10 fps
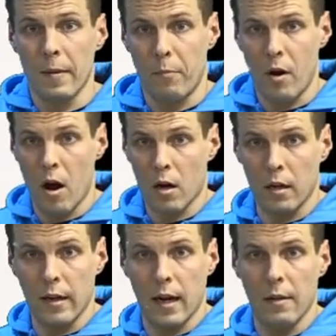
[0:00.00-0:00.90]

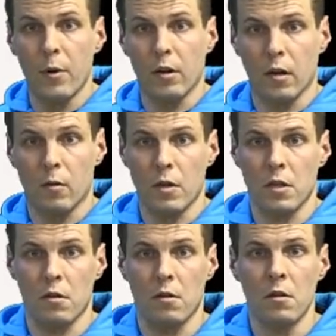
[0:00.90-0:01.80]
partly an empirical
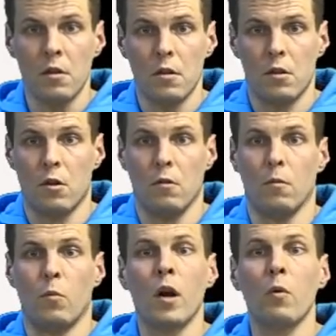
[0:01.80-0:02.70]
question. So
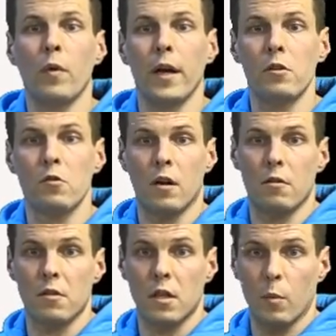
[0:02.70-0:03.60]
one way to
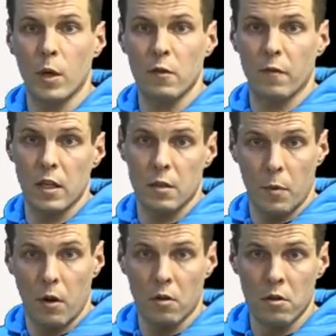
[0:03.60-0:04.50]
understand which of these
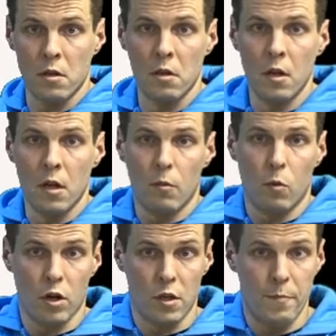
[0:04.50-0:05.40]
plots
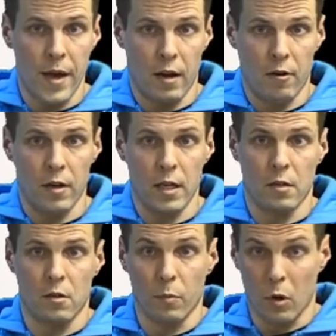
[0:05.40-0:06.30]
works better is
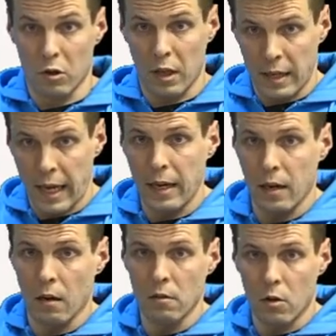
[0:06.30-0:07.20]
to plot the
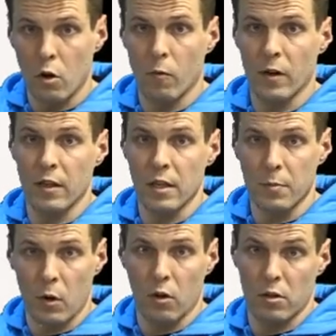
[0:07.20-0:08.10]
data over these
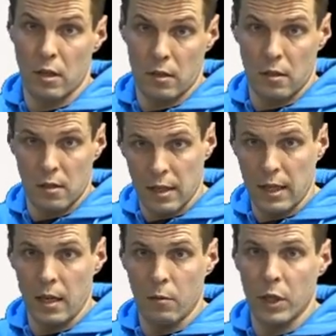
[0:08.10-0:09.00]
plots and just
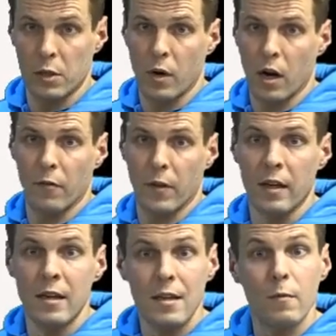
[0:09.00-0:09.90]
see
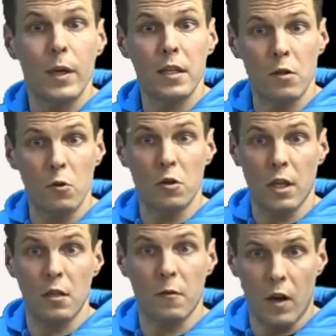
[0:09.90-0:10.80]
which two
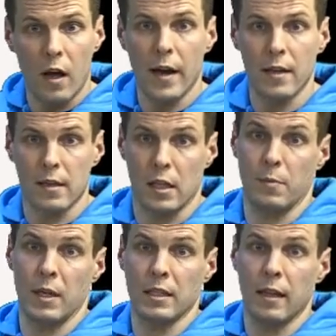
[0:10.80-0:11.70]
sets of lines
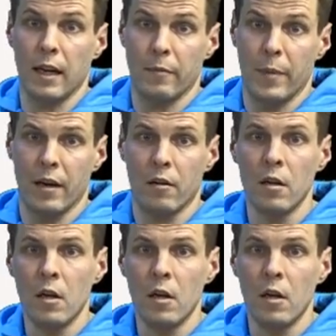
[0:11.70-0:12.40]
explains the data better.